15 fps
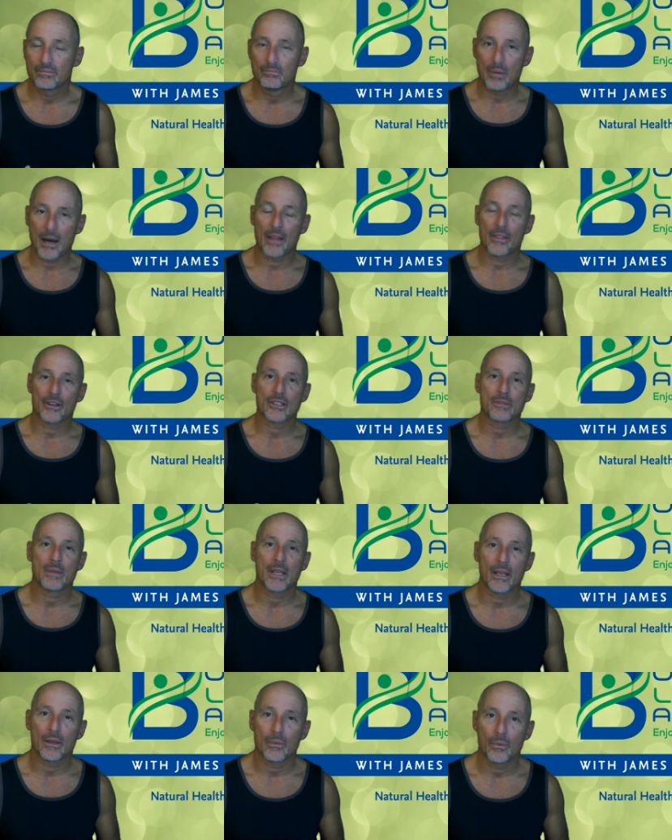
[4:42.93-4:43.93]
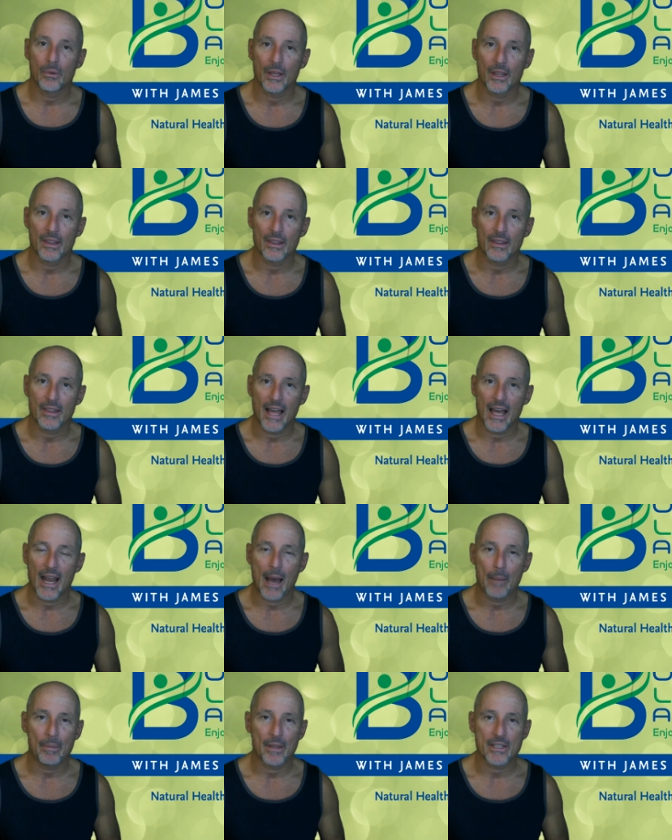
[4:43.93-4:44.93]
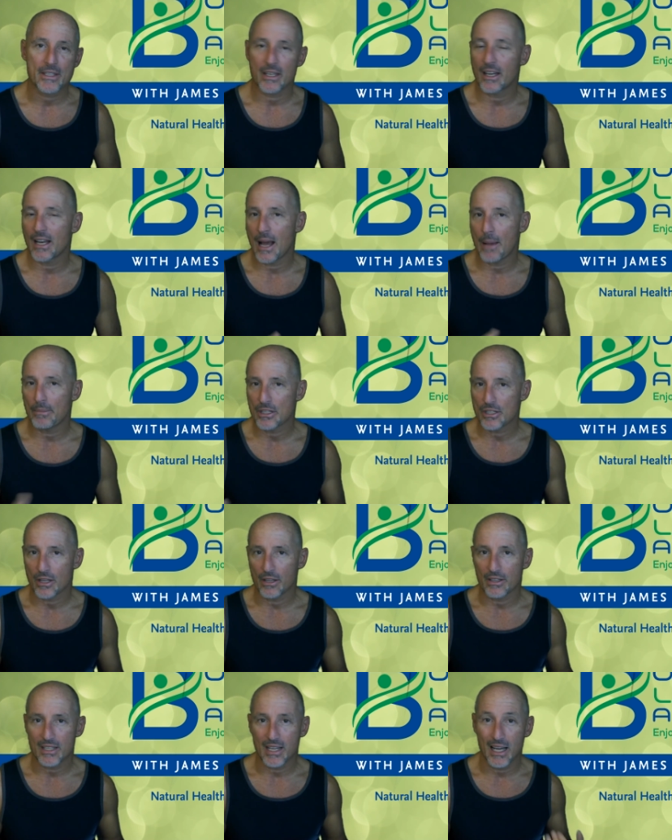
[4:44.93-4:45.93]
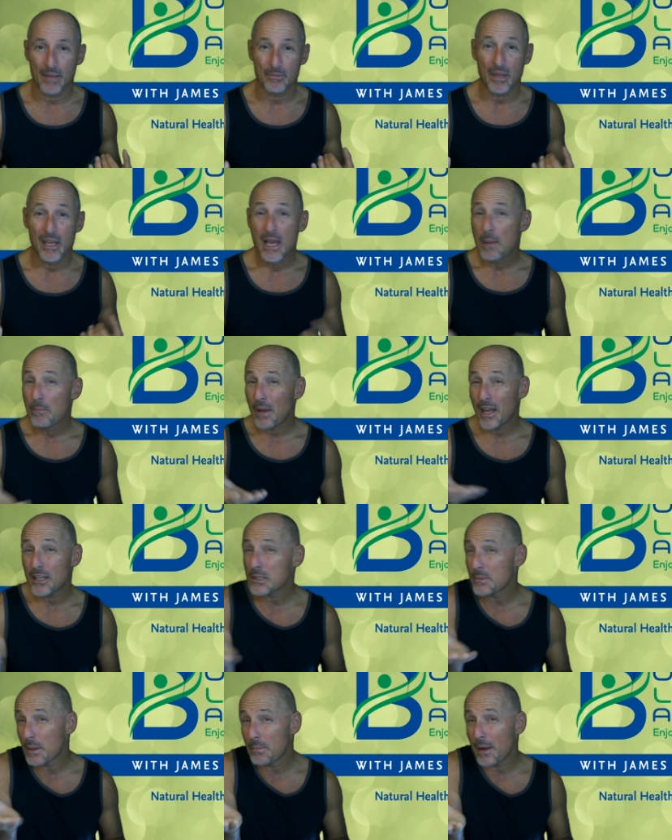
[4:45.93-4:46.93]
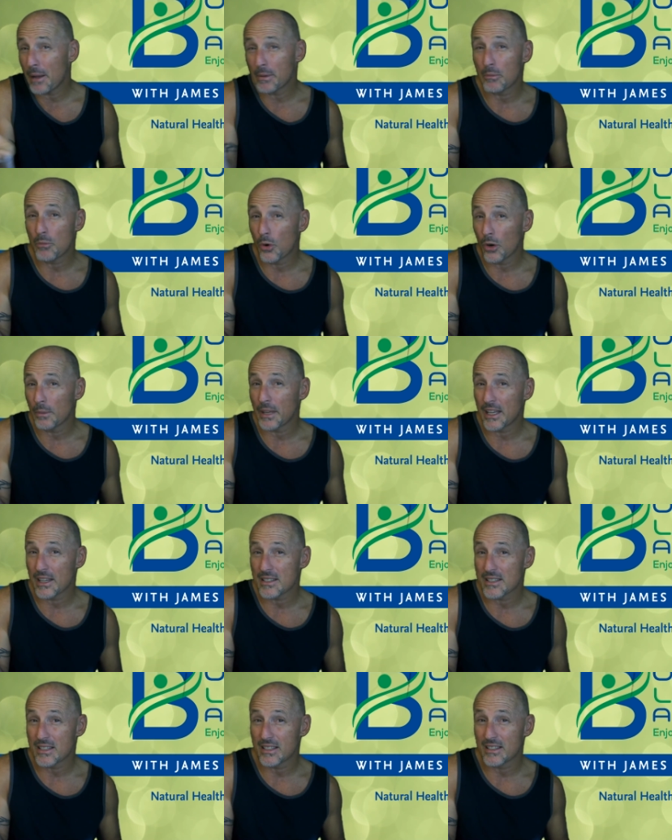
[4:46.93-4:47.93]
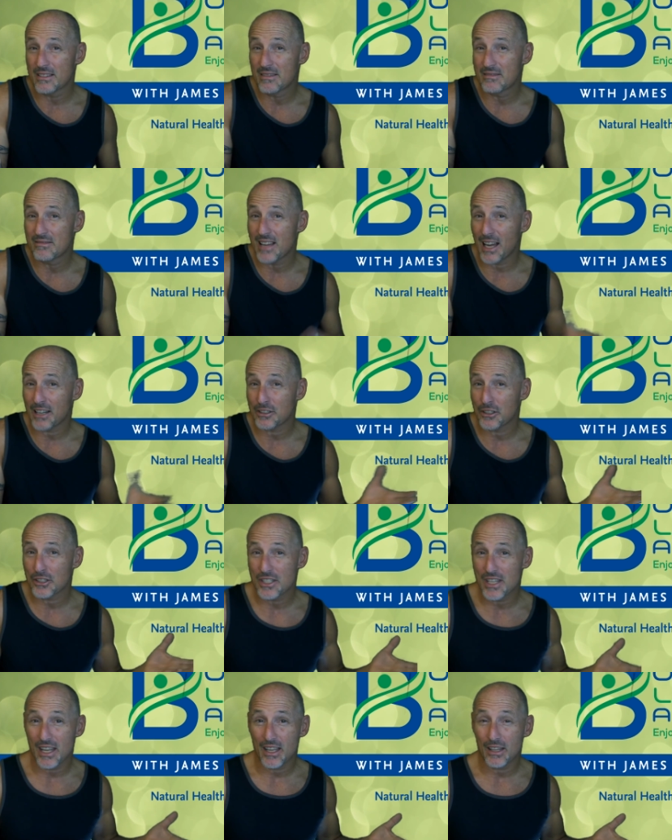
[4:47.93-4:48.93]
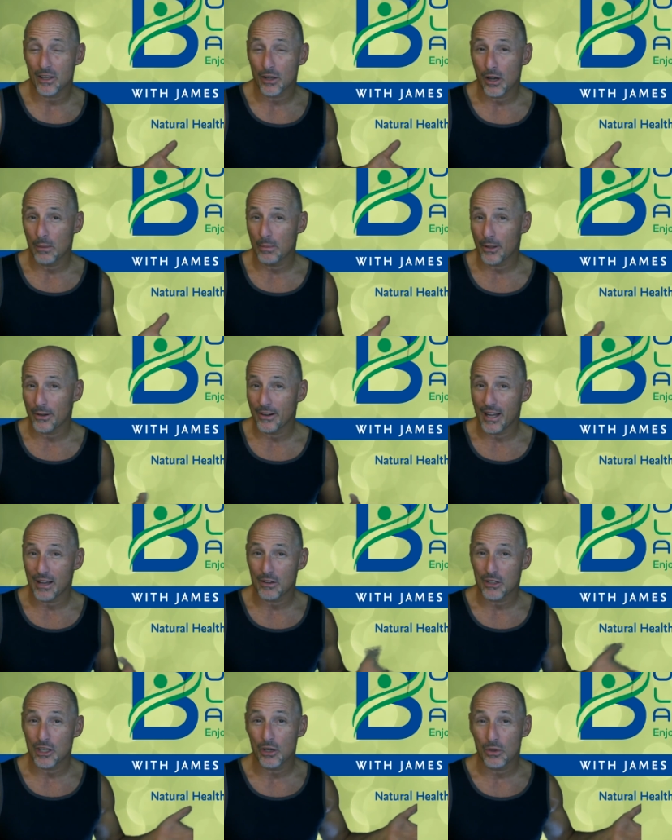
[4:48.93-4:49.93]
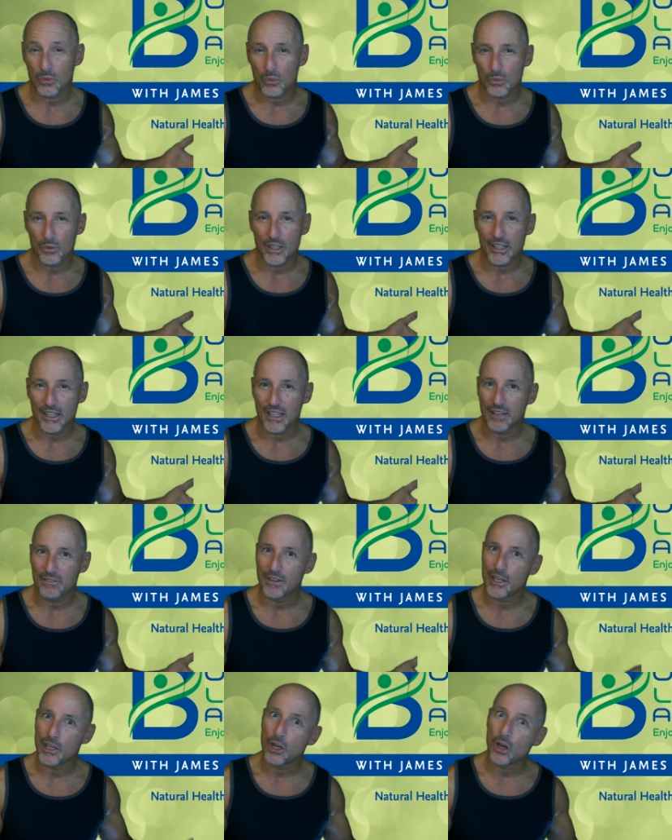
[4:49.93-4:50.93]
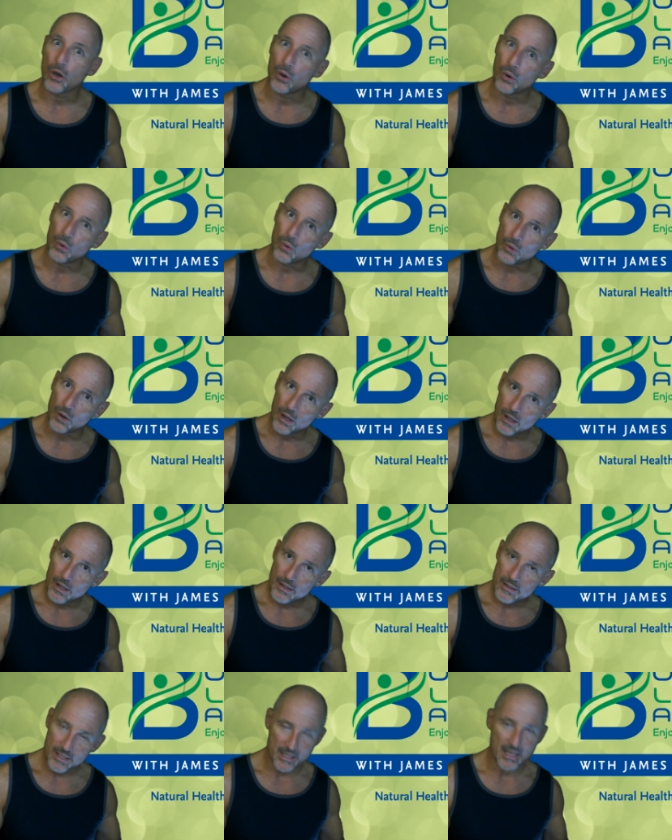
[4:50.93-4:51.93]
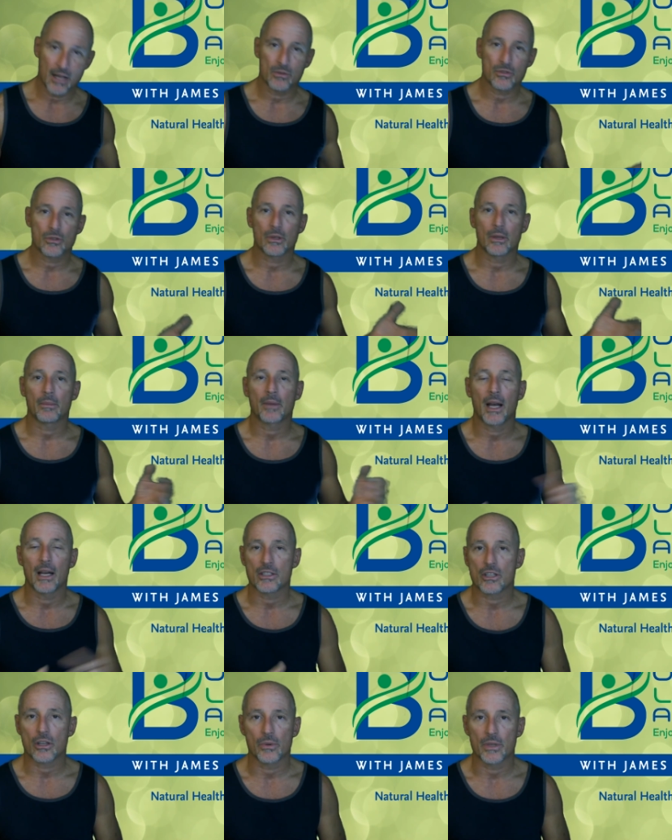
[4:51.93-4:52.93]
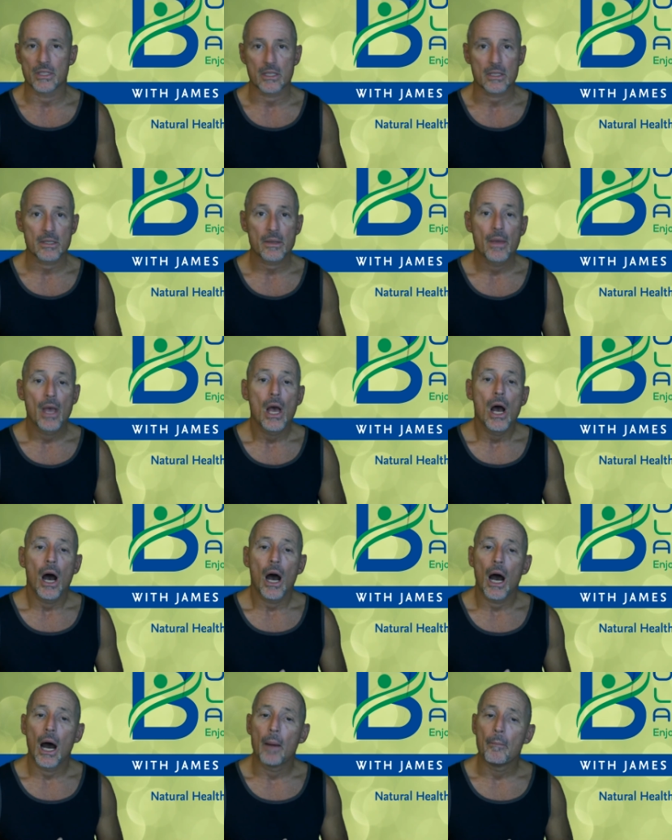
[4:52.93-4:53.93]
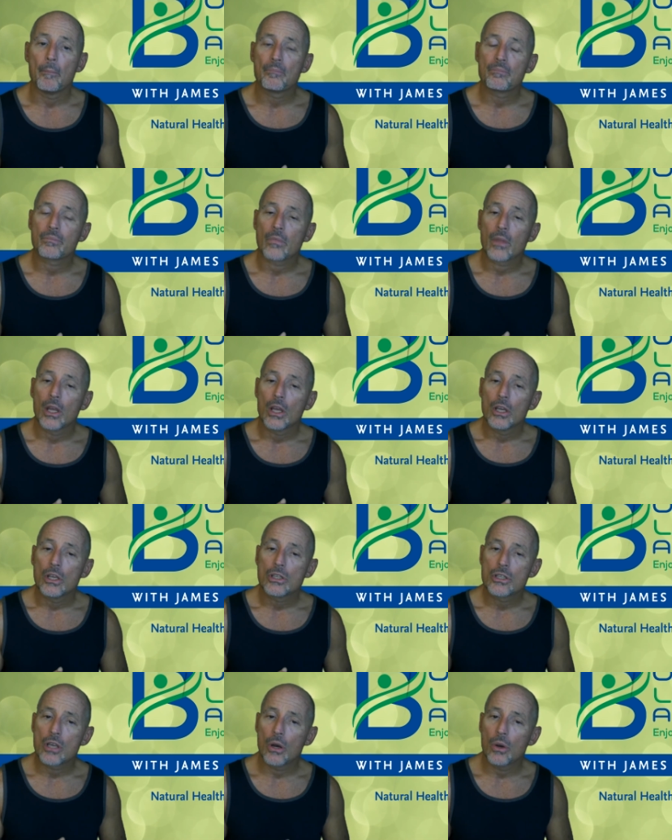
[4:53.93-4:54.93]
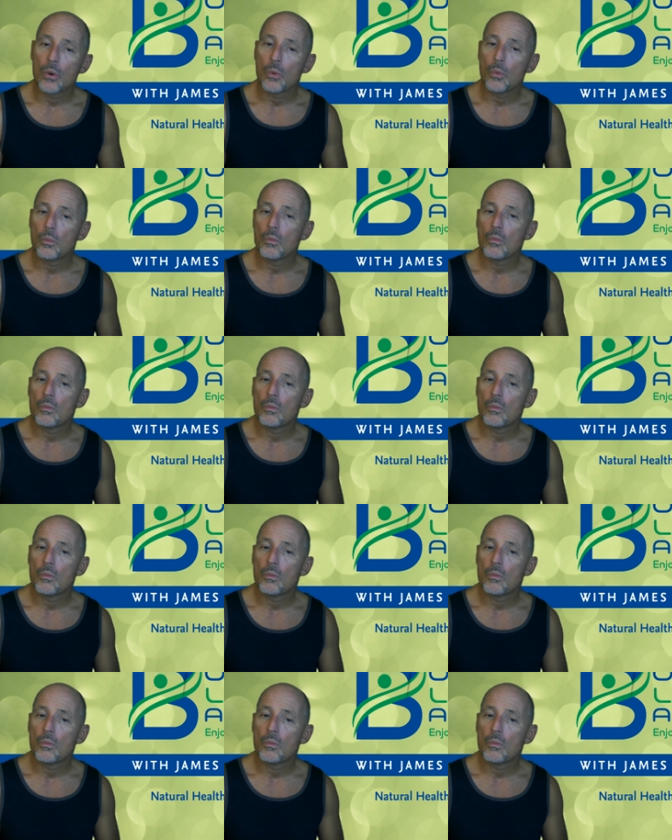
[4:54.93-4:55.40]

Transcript: bothers me when that happens, and it happens all the time. It bothers me probably more because the doctors taking the gallbladder out don't really even know the downstream consequences. Um, so,